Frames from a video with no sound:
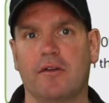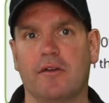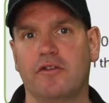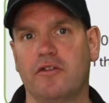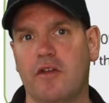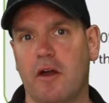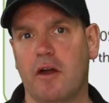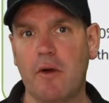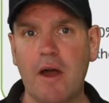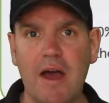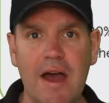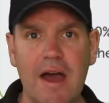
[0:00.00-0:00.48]

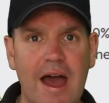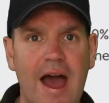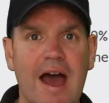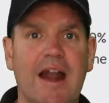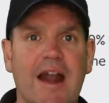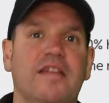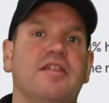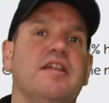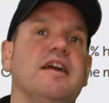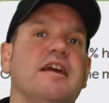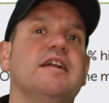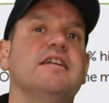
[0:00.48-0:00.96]
So
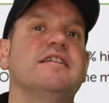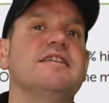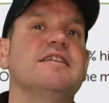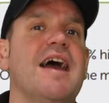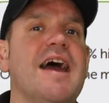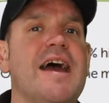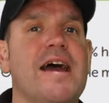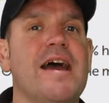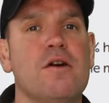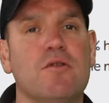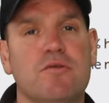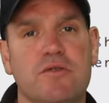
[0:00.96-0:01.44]
anything
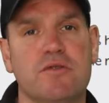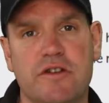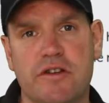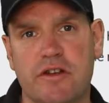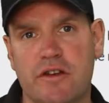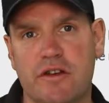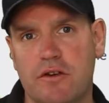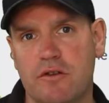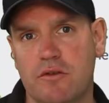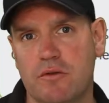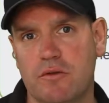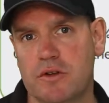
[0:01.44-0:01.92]
down
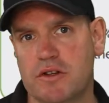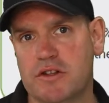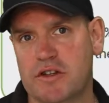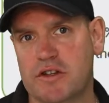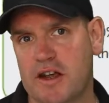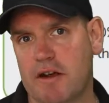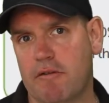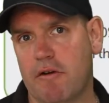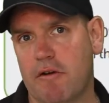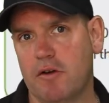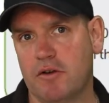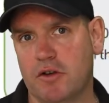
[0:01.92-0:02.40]
to
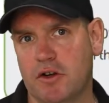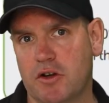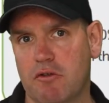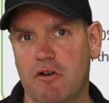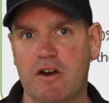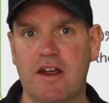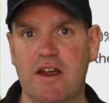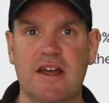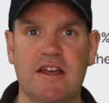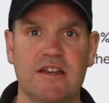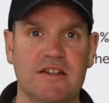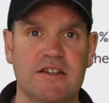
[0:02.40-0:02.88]
zero
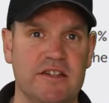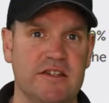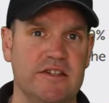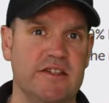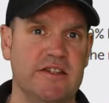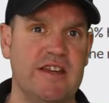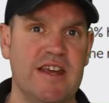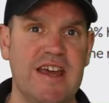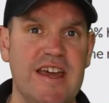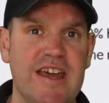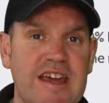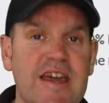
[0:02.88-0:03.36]
degrees
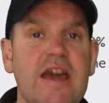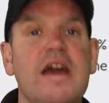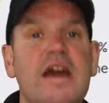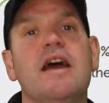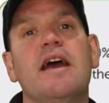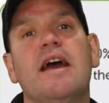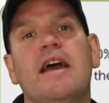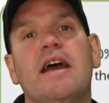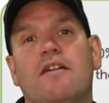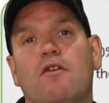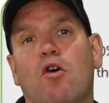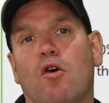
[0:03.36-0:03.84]
C
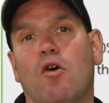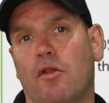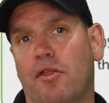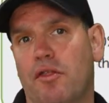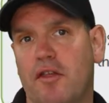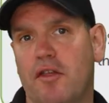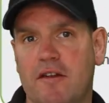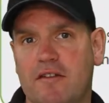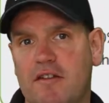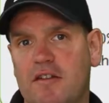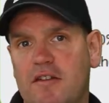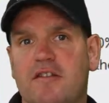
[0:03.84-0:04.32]
or
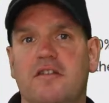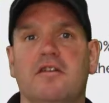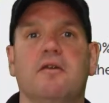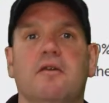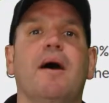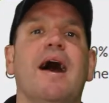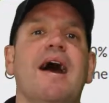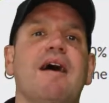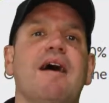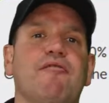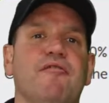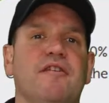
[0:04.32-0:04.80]

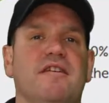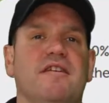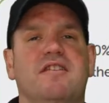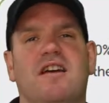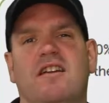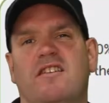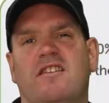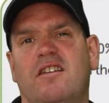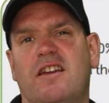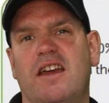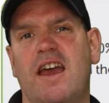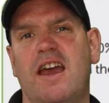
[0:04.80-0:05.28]
32F, it's
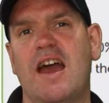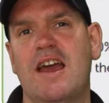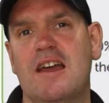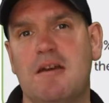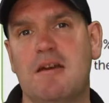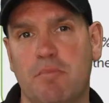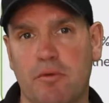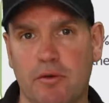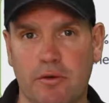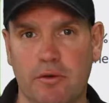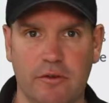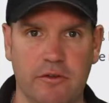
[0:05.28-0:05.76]
actually
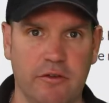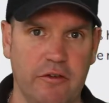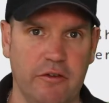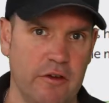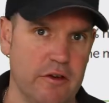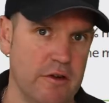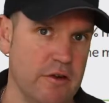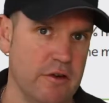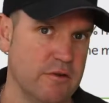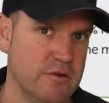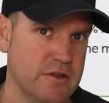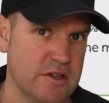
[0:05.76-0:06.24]
able
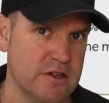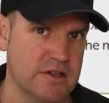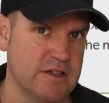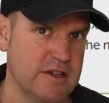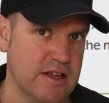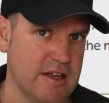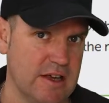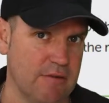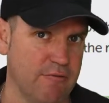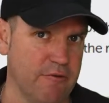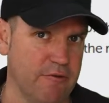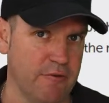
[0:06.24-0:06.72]
to, to
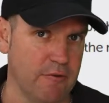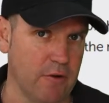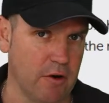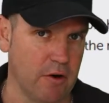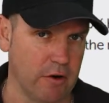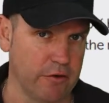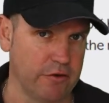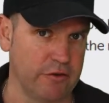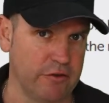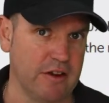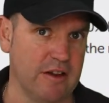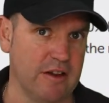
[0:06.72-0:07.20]
defrost